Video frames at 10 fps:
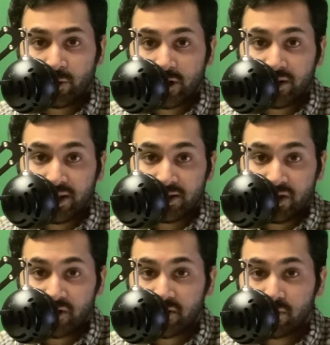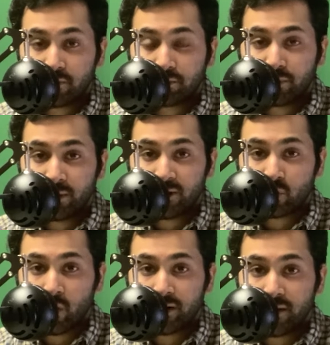which I think is also pretty much
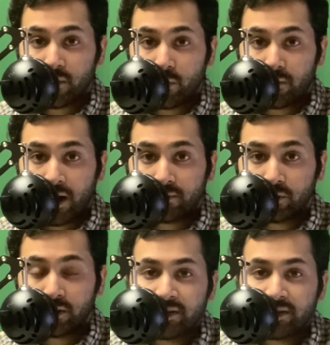worthy of a revival.